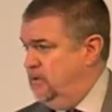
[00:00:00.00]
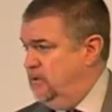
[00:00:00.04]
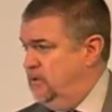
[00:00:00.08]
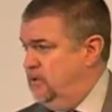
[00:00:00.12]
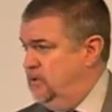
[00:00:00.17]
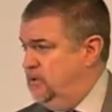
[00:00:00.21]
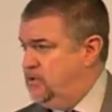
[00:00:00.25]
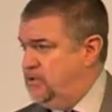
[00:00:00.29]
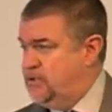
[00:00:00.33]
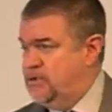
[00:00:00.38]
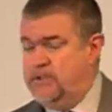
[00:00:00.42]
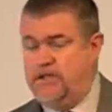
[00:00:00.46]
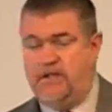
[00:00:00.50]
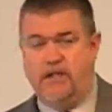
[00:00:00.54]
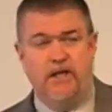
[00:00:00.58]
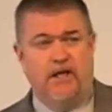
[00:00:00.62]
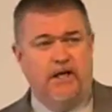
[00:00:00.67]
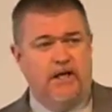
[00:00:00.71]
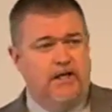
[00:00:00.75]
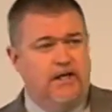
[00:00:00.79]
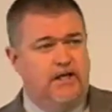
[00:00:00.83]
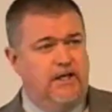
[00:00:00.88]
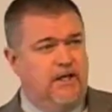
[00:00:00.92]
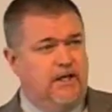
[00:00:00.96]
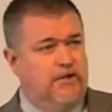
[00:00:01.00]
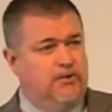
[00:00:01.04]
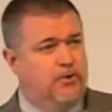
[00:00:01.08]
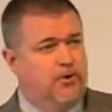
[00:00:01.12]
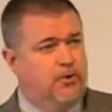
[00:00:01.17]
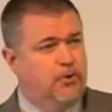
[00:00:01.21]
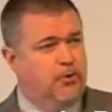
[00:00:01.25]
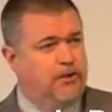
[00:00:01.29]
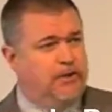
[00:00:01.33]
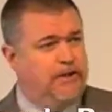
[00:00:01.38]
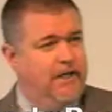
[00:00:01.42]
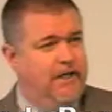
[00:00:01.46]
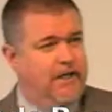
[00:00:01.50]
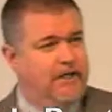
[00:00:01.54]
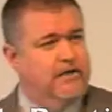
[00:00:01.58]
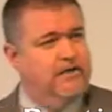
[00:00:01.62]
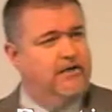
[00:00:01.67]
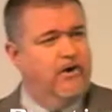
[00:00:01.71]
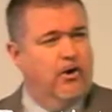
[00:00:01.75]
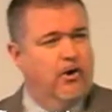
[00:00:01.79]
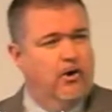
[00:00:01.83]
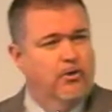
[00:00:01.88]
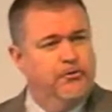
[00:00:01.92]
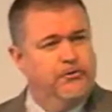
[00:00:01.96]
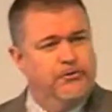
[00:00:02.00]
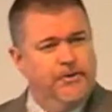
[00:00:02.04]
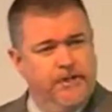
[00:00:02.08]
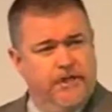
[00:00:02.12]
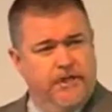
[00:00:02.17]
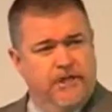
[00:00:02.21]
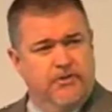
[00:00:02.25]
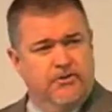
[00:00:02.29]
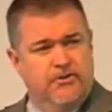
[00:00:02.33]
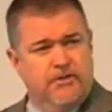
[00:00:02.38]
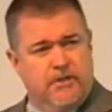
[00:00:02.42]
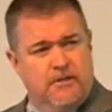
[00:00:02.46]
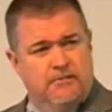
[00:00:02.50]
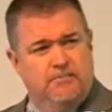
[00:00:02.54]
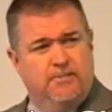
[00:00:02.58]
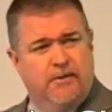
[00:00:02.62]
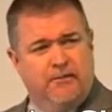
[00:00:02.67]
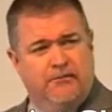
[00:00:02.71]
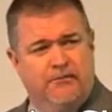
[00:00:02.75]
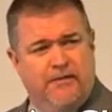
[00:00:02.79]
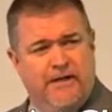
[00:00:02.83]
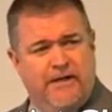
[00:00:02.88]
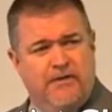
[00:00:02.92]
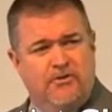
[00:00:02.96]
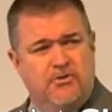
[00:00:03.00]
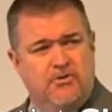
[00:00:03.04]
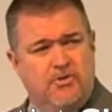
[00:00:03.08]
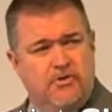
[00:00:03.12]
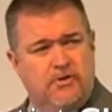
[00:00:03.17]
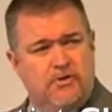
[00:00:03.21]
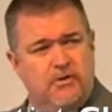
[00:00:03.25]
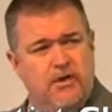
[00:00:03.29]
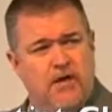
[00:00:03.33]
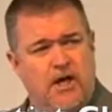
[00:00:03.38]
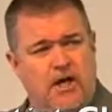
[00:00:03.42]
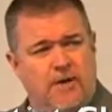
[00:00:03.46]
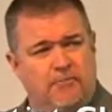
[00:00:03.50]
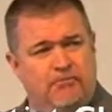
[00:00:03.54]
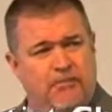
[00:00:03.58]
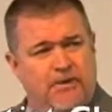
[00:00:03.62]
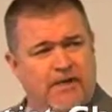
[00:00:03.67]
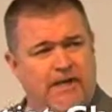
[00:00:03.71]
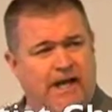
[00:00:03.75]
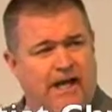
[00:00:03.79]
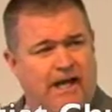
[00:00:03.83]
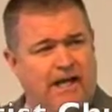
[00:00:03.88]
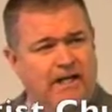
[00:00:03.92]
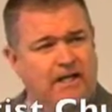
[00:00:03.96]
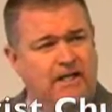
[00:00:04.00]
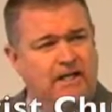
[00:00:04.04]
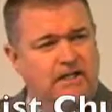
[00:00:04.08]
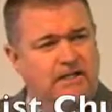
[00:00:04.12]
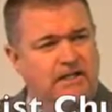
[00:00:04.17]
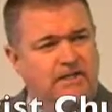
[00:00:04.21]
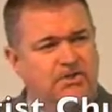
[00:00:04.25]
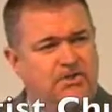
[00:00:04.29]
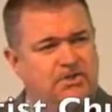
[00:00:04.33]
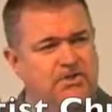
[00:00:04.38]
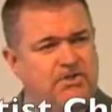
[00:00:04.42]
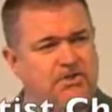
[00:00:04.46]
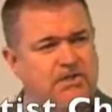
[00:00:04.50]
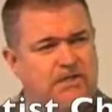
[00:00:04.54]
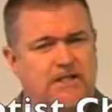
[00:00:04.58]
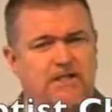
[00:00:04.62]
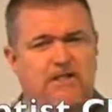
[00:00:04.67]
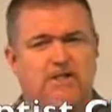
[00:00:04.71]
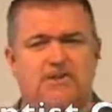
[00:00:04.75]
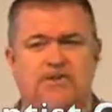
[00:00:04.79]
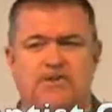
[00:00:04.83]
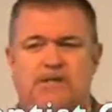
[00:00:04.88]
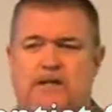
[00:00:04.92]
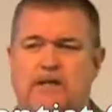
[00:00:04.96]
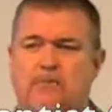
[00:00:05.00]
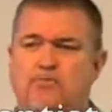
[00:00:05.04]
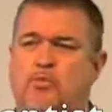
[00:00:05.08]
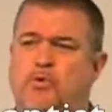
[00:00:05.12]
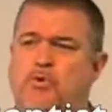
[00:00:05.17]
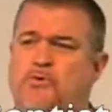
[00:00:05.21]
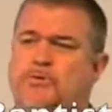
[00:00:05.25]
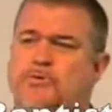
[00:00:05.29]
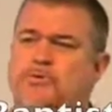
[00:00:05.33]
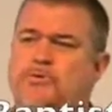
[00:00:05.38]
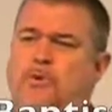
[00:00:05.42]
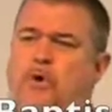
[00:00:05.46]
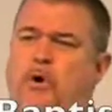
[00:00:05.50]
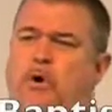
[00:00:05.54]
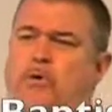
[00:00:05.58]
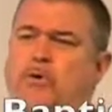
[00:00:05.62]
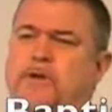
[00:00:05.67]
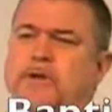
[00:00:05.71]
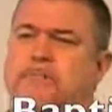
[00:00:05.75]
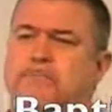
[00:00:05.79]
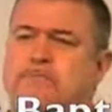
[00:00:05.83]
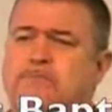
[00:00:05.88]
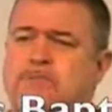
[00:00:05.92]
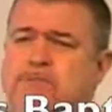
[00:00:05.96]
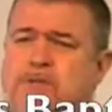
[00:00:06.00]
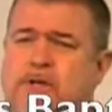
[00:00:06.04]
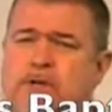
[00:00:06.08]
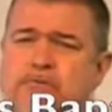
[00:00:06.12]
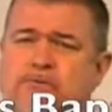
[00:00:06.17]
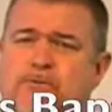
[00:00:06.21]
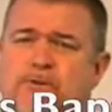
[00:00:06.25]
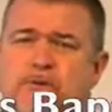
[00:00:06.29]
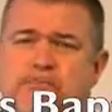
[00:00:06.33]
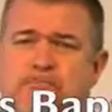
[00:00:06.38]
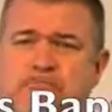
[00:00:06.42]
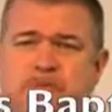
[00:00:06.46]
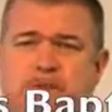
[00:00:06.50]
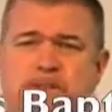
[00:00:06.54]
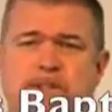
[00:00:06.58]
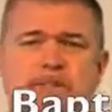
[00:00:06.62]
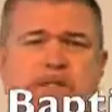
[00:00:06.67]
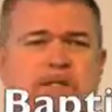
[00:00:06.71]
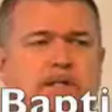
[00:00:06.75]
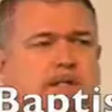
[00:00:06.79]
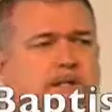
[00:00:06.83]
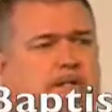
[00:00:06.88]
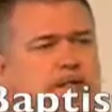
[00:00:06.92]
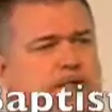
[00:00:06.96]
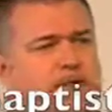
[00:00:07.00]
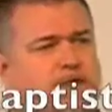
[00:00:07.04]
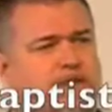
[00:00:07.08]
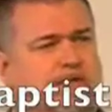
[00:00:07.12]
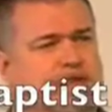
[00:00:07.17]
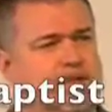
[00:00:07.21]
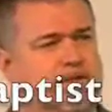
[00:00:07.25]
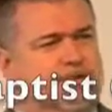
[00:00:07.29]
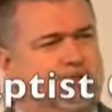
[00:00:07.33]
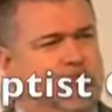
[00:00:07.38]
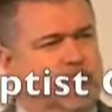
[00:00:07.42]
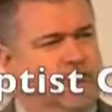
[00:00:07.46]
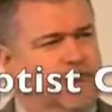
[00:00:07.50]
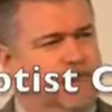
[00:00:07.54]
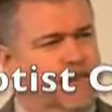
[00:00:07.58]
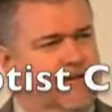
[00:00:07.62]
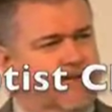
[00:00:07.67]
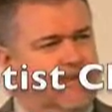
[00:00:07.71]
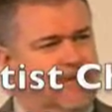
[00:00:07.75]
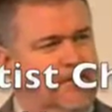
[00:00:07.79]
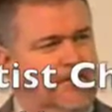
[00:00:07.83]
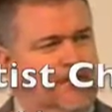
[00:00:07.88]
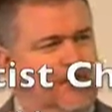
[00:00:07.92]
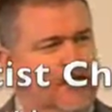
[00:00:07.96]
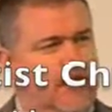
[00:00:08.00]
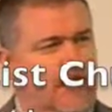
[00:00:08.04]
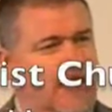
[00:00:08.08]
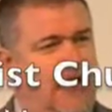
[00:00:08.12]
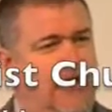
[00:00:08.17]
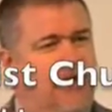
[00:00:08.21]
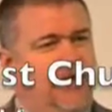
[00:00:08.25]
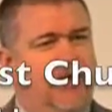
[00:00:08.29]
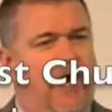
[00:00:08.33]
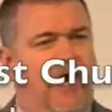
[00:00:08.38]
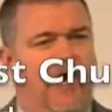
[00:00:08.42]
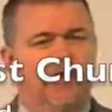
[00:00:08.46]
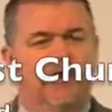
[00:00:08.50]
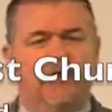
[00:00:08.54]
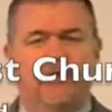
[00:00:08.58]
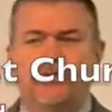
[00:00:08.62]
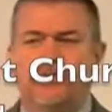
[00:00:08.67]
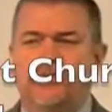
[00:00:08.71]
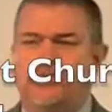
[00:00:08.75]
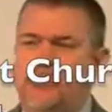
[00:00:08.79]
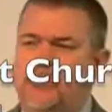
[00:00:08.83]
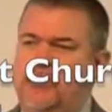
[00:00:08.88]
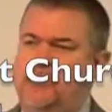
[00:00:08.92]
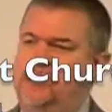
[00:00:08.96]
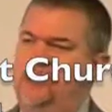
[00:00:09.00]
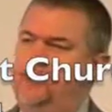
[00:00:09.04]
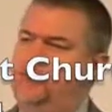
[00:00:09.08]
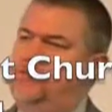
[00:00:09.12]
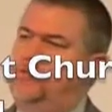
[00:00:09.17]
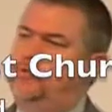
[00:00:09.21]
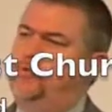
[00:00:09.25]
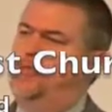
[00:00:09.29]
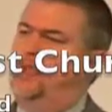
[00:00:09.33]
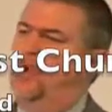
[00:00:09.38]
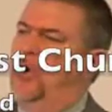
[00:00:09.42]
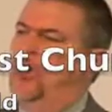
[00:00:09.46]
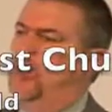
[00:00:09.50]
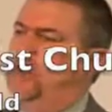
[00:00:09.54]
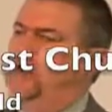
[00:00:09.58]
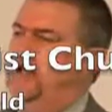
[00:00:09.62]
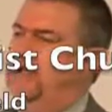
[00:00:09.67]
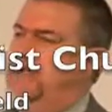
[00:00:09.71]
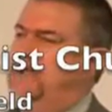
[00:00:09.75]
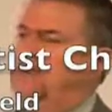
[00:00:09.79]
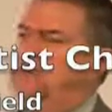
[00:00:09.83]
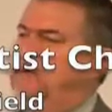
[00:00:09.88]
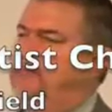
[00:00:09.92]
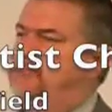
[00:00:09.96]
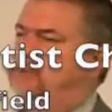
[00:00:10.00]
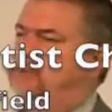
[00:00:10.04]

You see, He had created all things in perfection, but had He ceased and withdrawn Himself completely and not continued to work in the